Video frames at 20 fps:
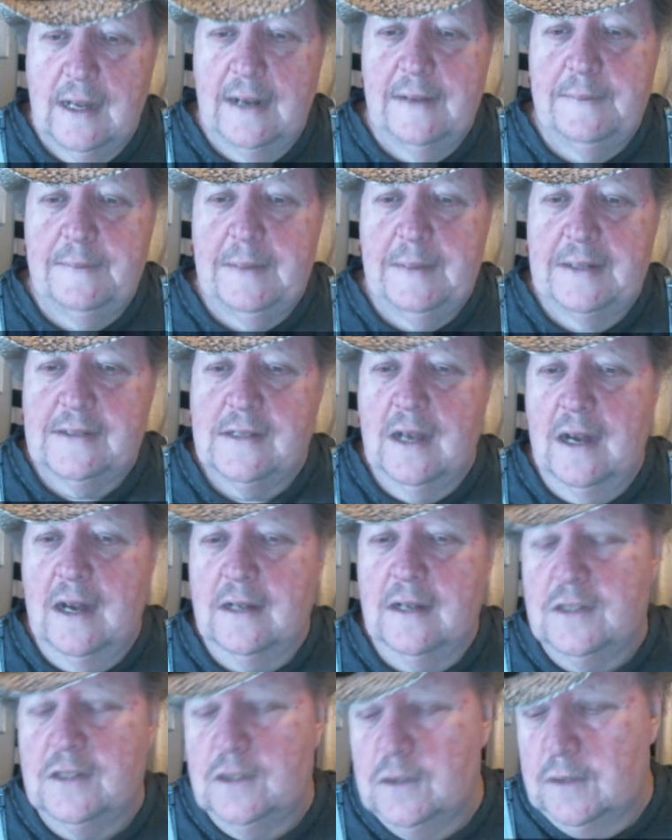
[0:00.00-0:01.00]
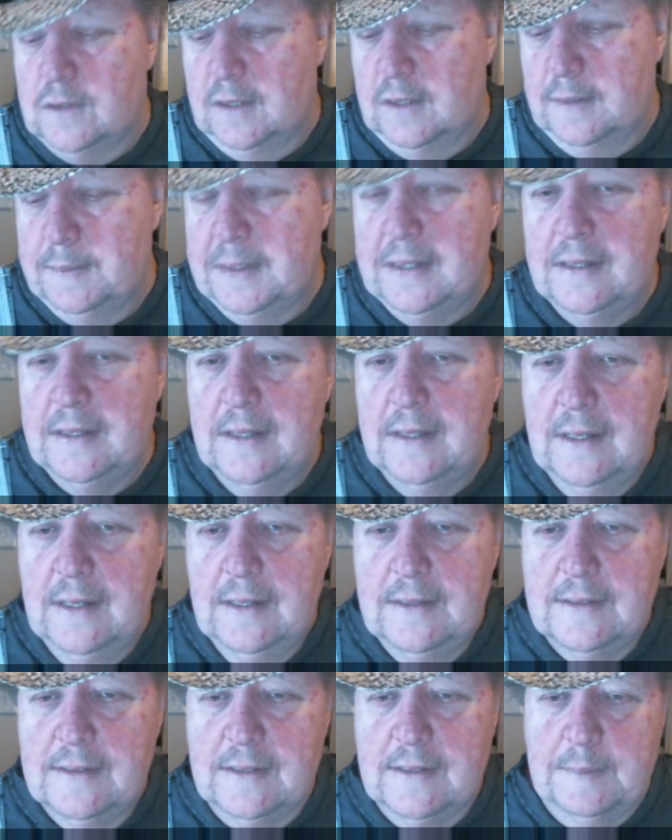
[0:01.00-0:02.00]
even my socks usually, but
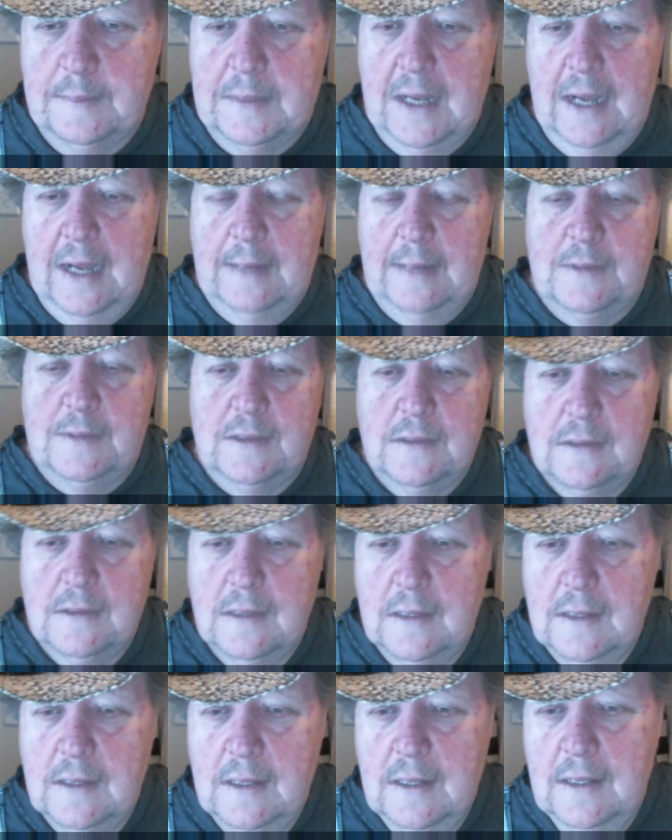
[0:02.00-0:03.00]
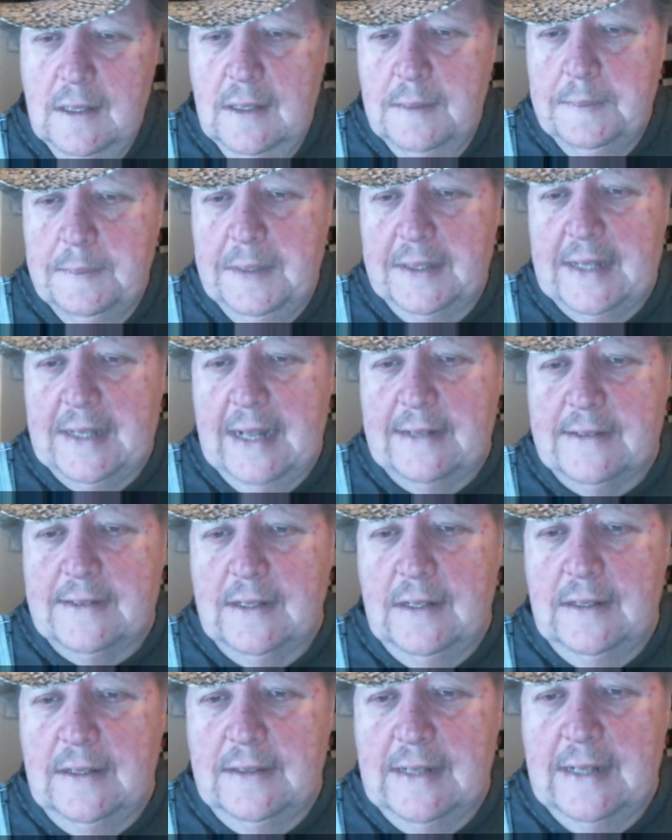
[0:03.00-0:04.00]
sometimes. But that's
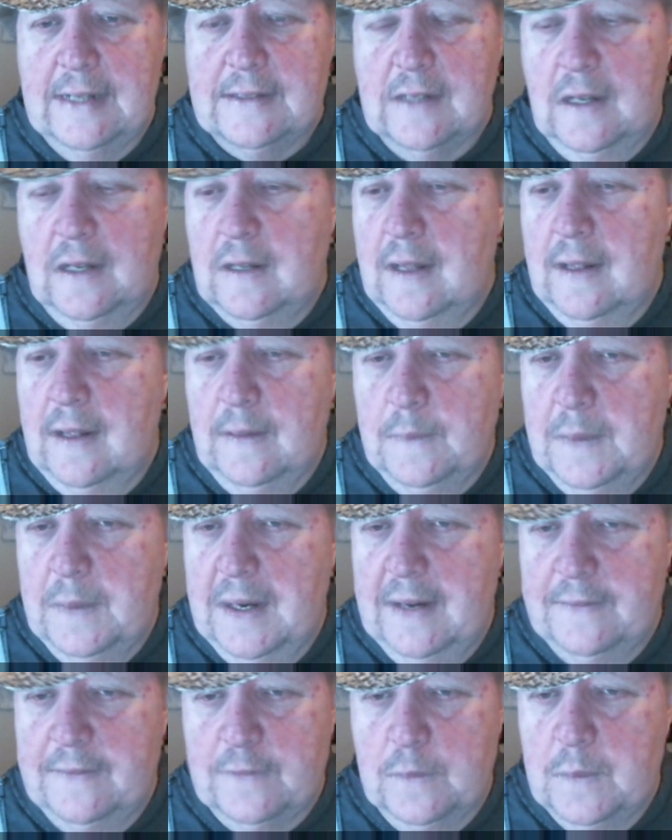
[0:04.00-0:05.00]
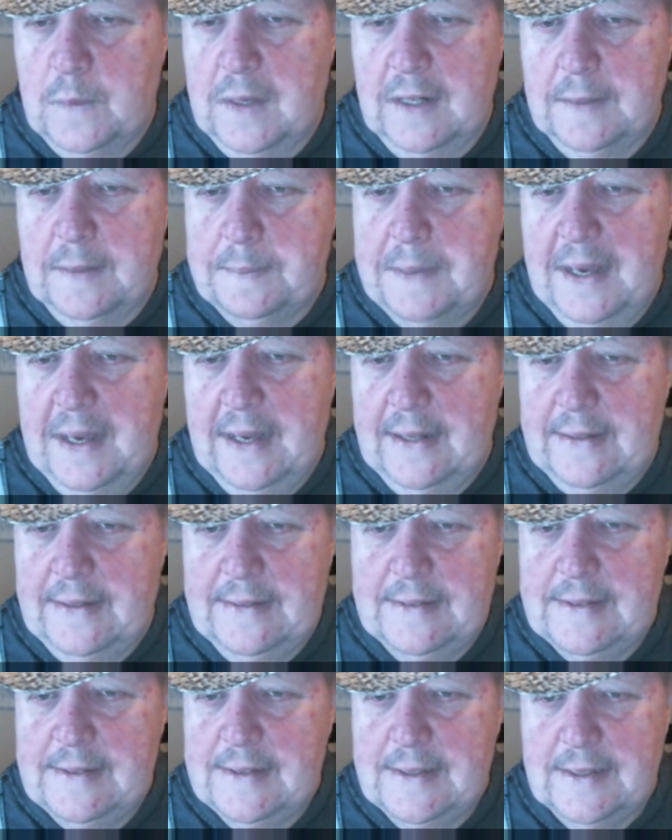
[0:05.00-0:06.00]
all I'll ever wear to bed.
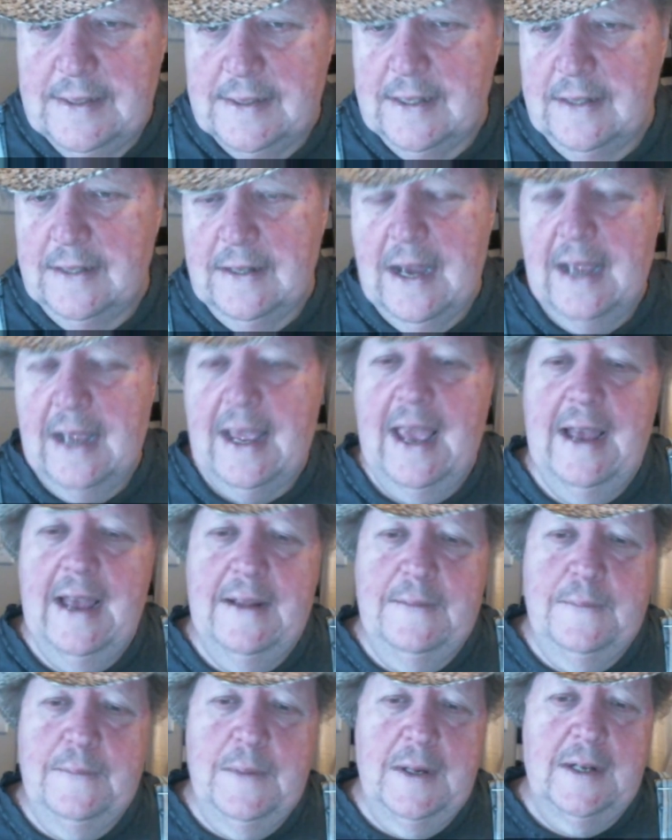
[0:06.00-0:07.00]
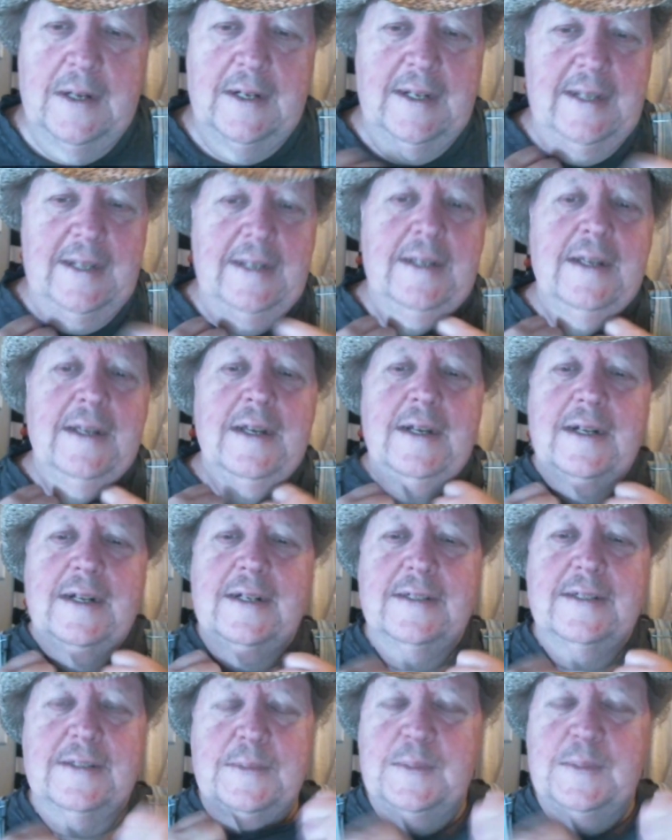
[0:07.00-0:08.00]
I can't wear any
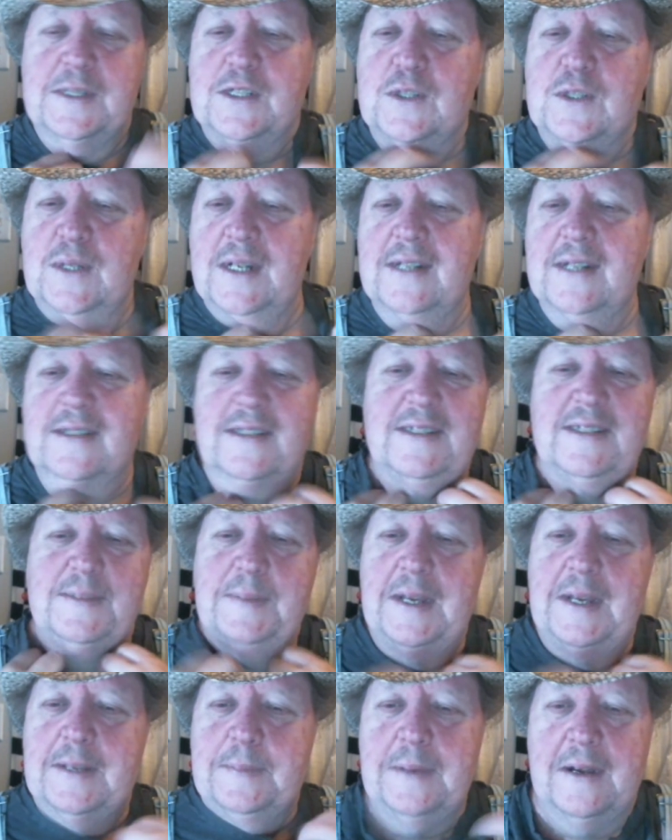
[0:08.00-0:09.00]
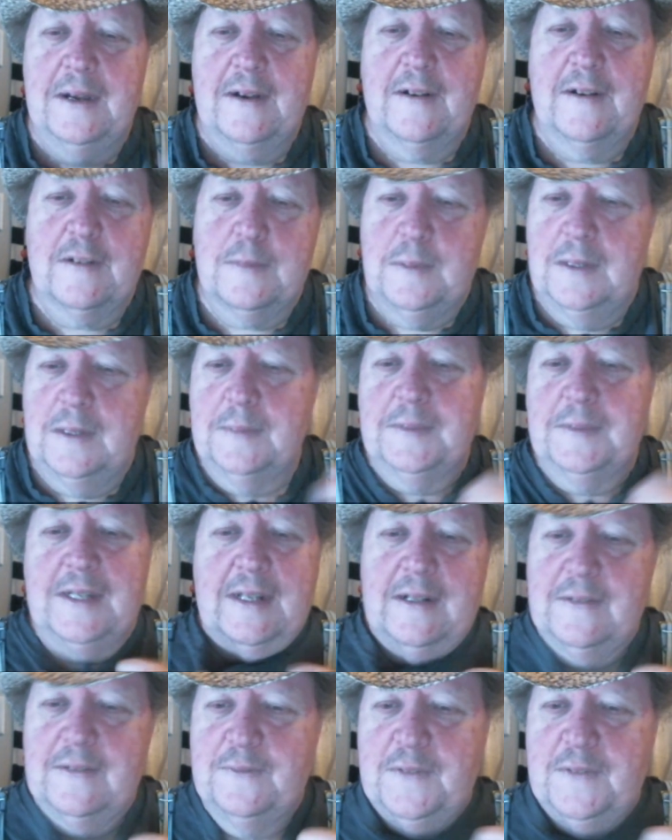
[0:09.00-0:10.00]
because it restricts and it makes me uncomfortable. I'm sitting
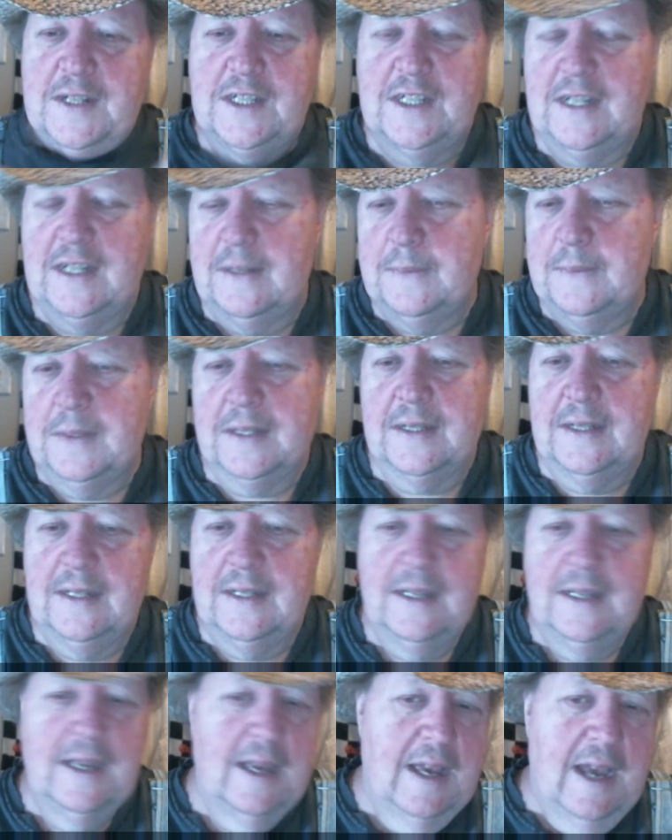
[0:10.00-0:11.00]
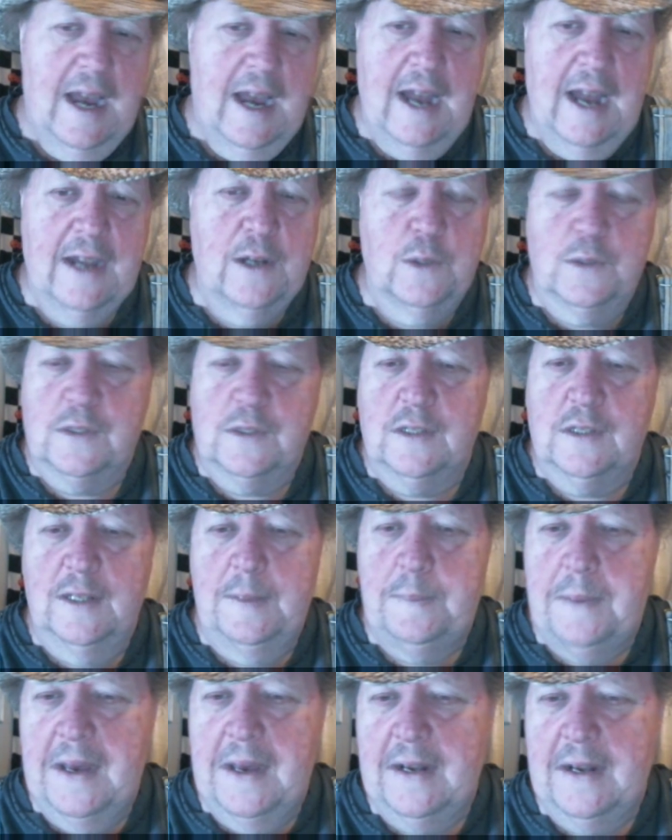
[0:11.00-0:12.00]
there fidgeting with it. I go to
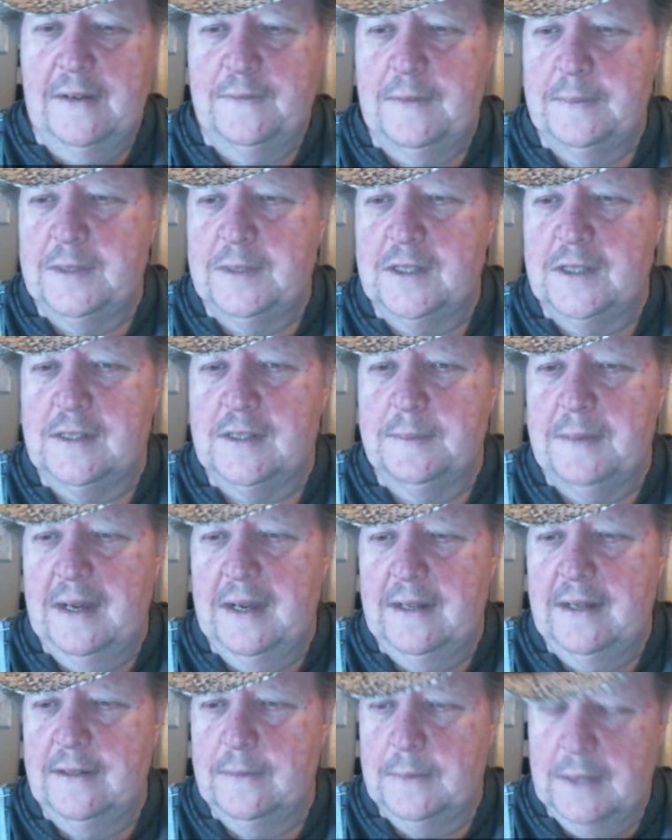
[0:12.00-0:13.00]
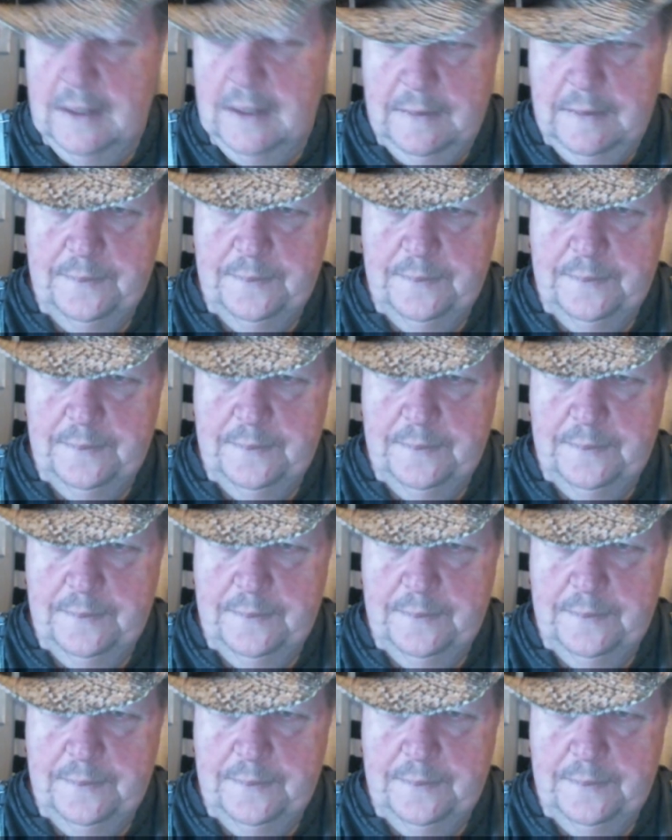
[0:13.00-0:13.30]
sleep better if I'm just in my underwear.